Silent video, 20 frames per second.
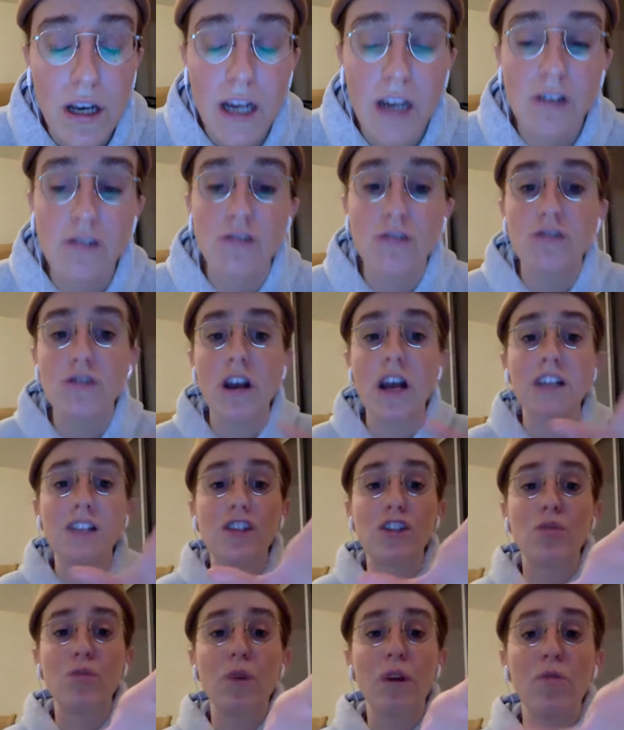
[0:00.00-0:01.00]
Here's your chance
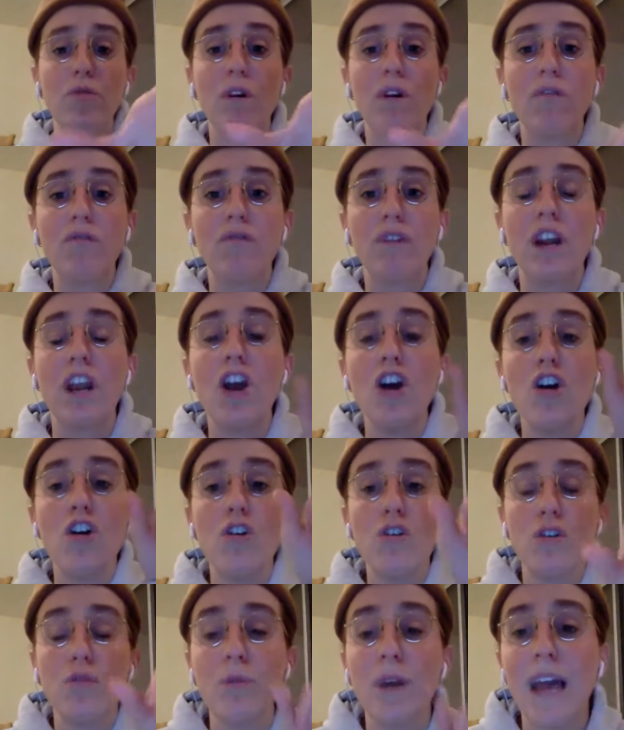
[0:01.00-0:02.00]
to win one free.
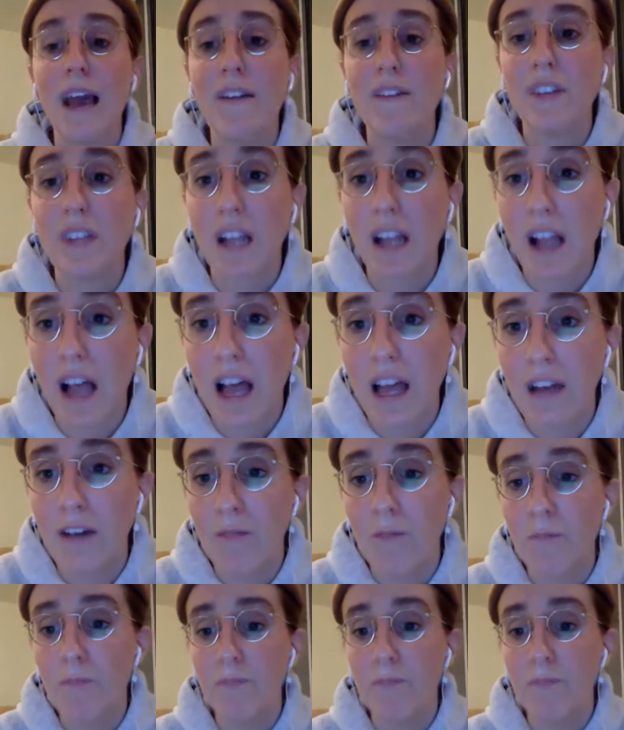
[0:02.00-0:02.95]
Who do we have on the line?